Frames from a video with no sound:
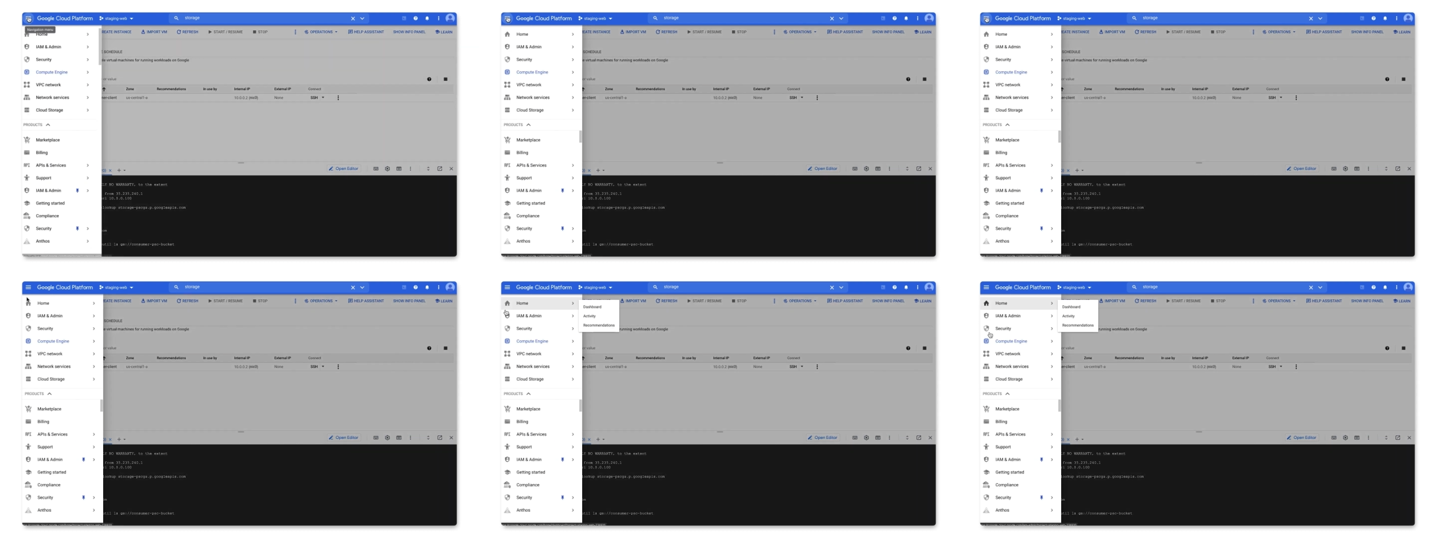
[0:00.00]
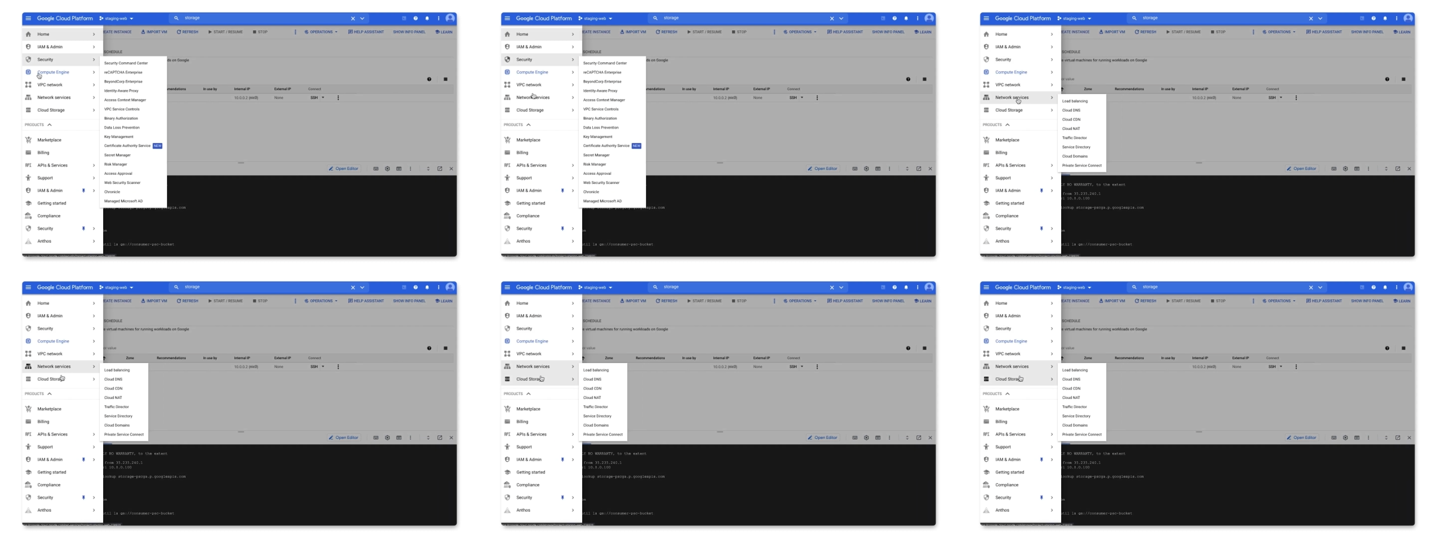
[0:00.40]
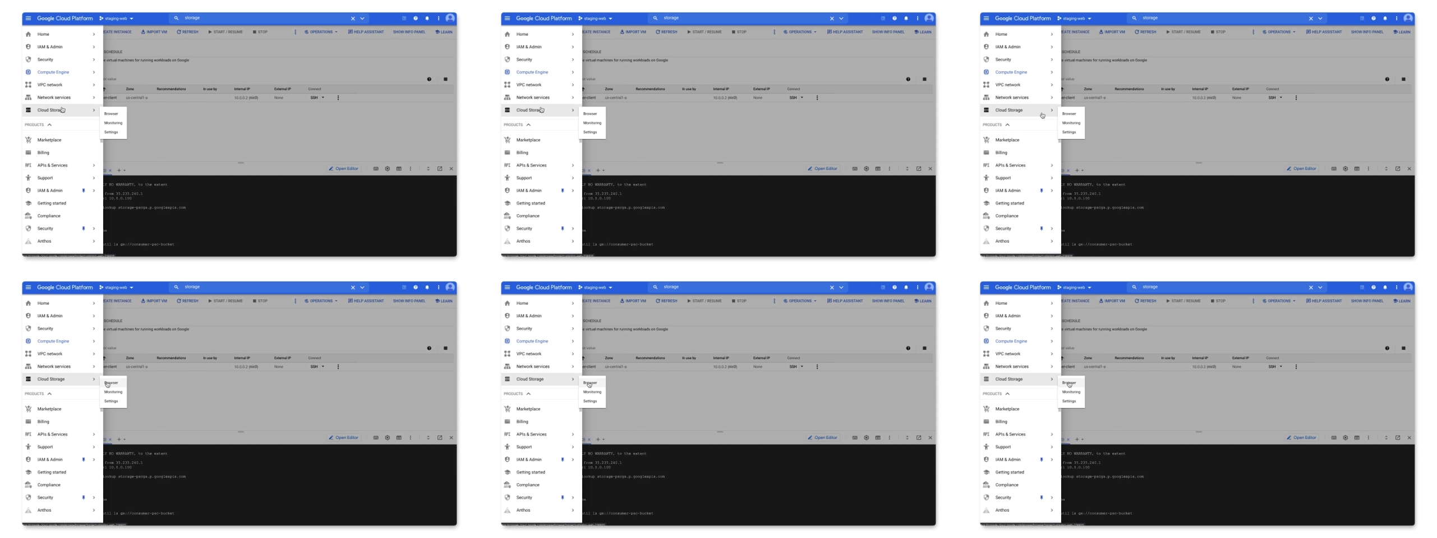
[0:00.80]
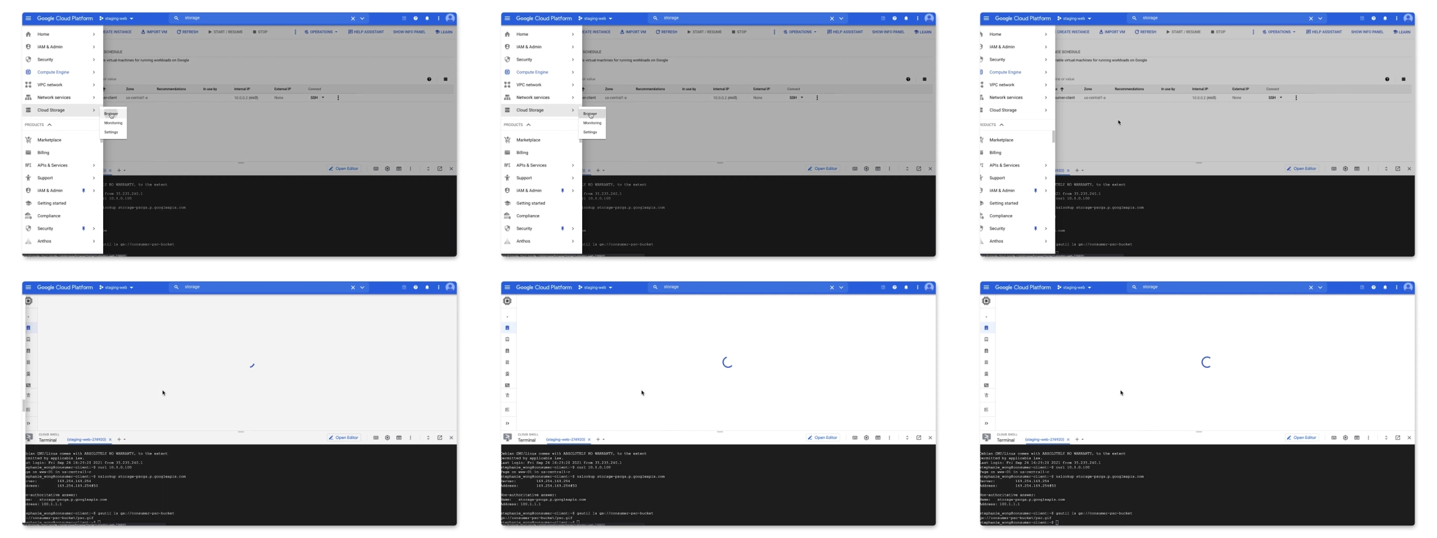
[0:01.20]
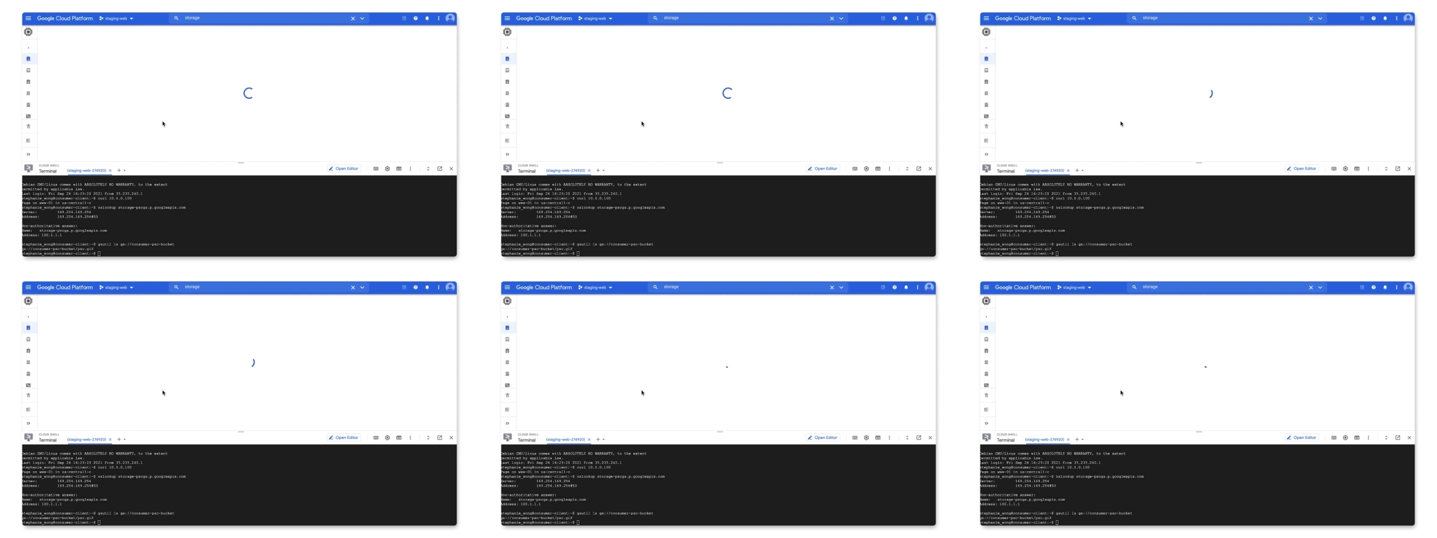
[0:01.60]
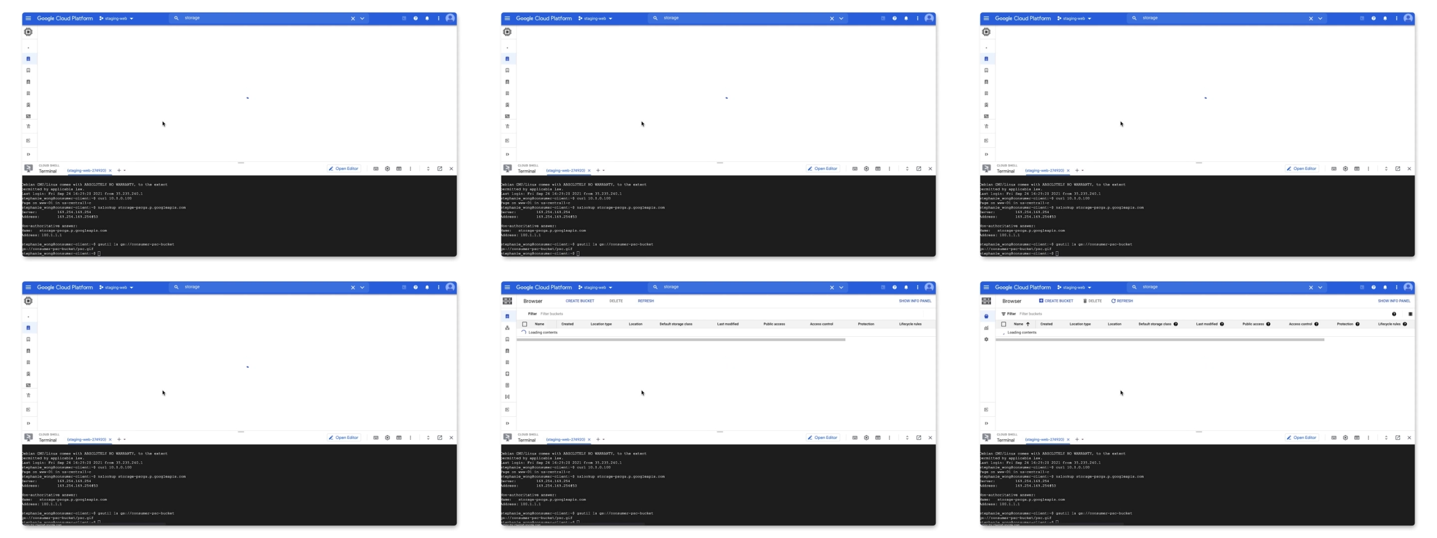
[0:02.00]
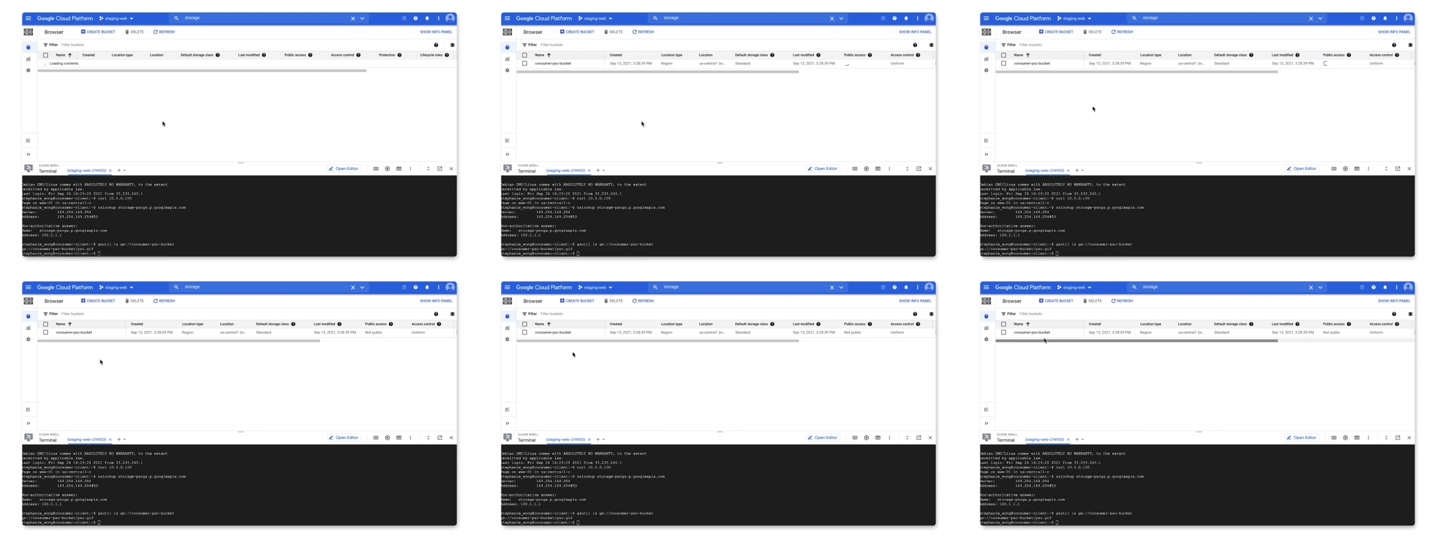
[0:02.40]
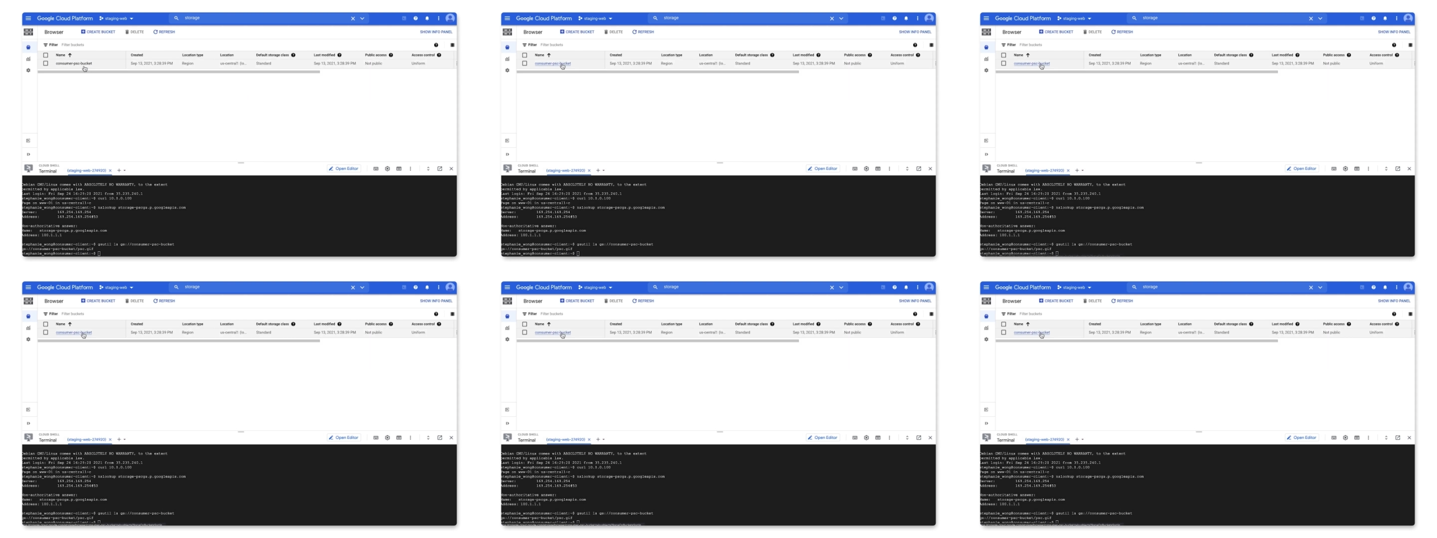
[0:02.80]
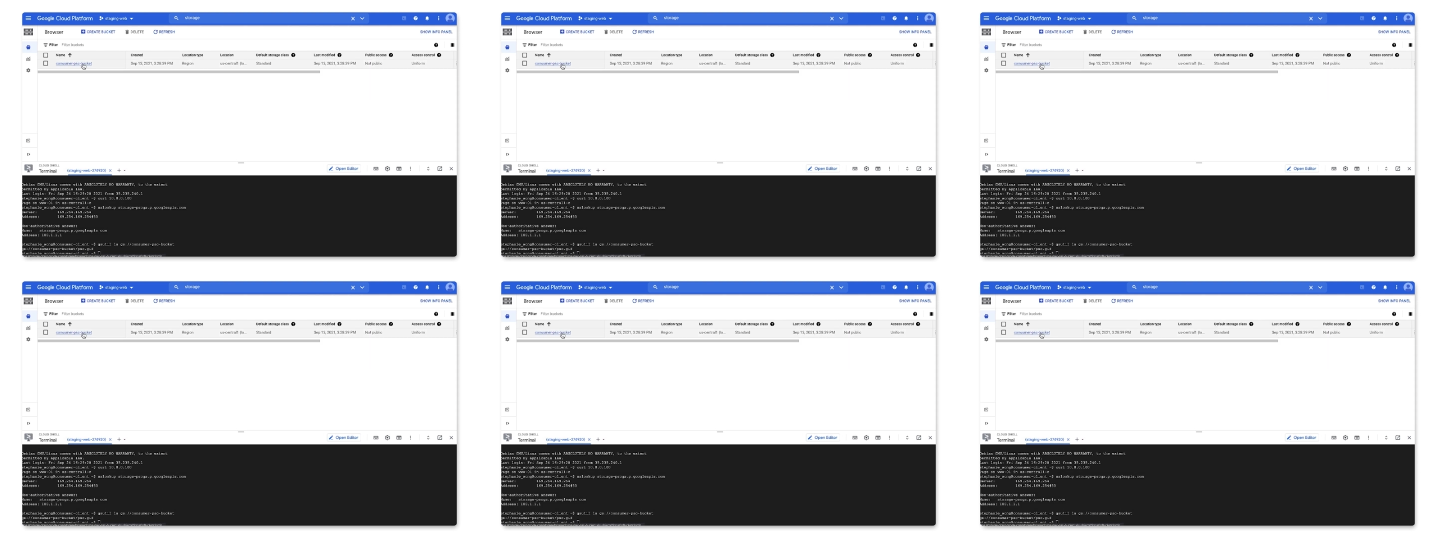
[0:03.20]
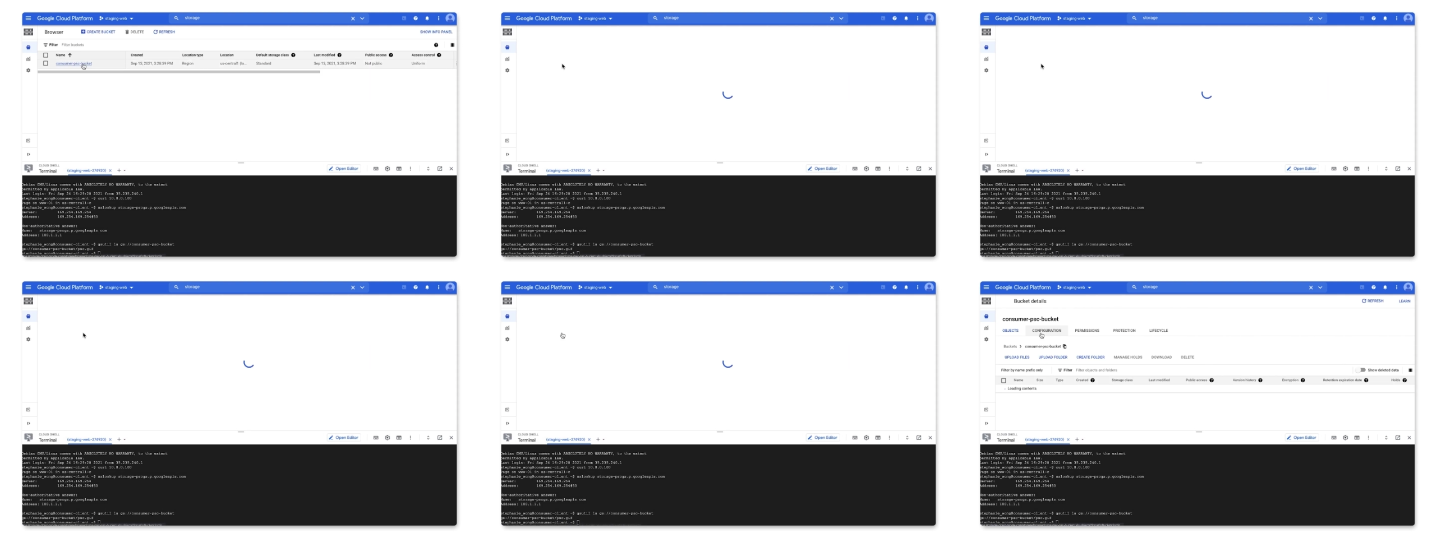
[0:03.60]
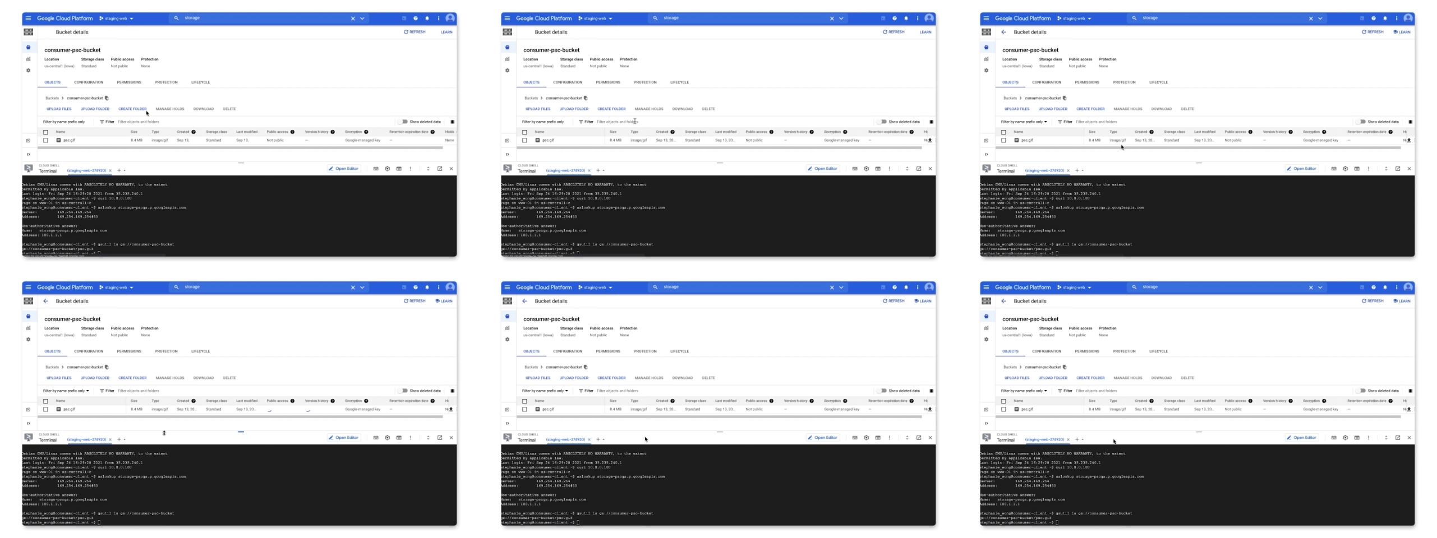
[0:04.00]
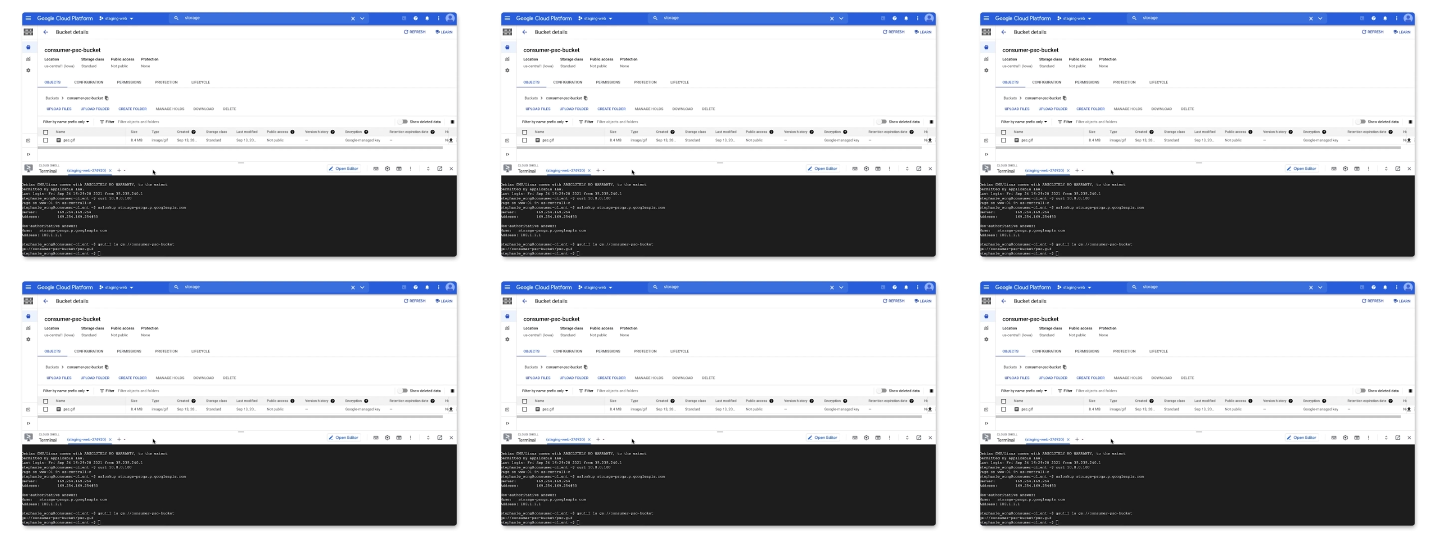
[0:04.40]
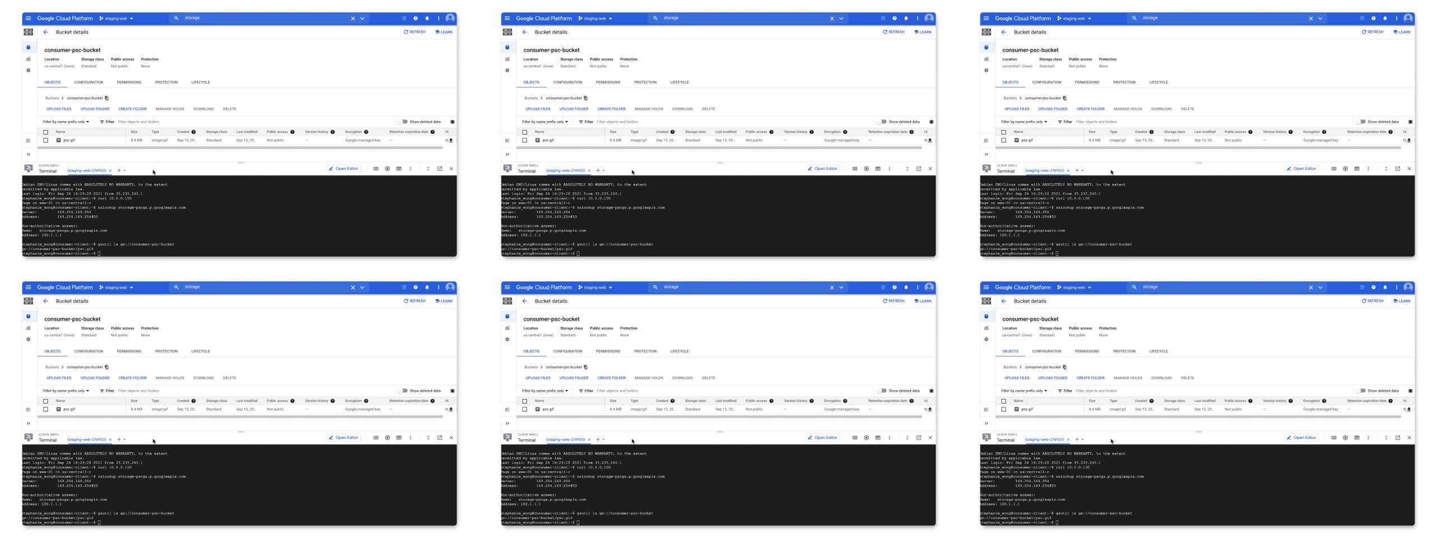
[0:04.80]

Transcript: Nobody's mouth can be seen.